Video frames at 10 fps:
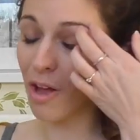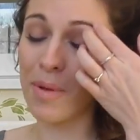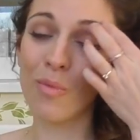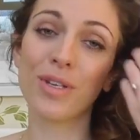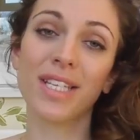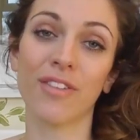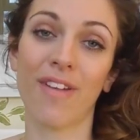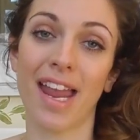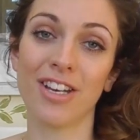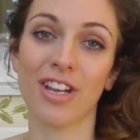that I've been wanting
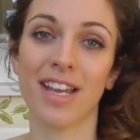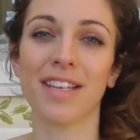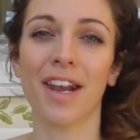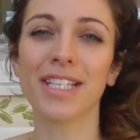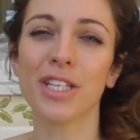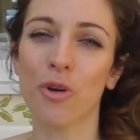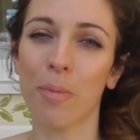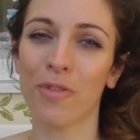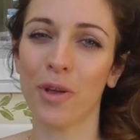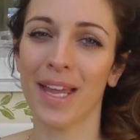for ages, and I did
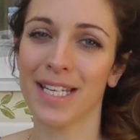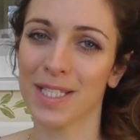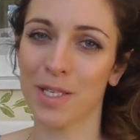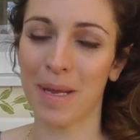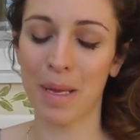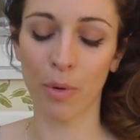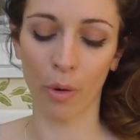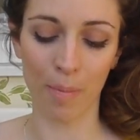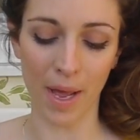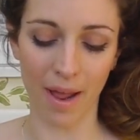drop a few hints to
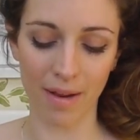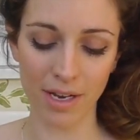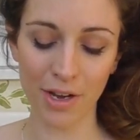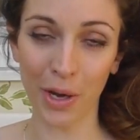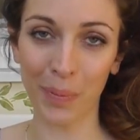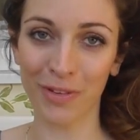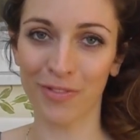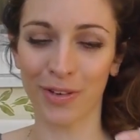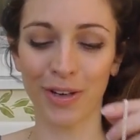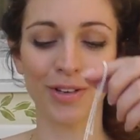people, but no one
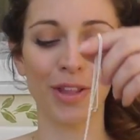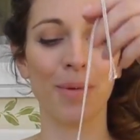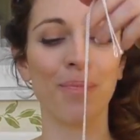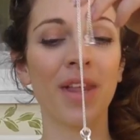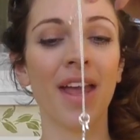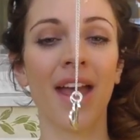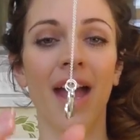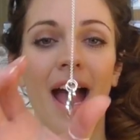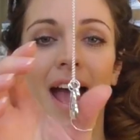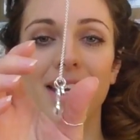followed them.
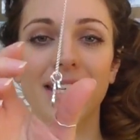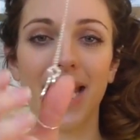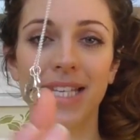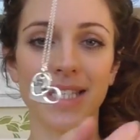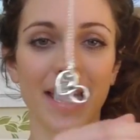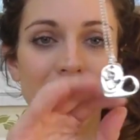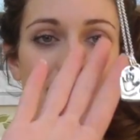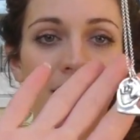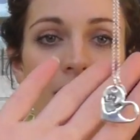And it's this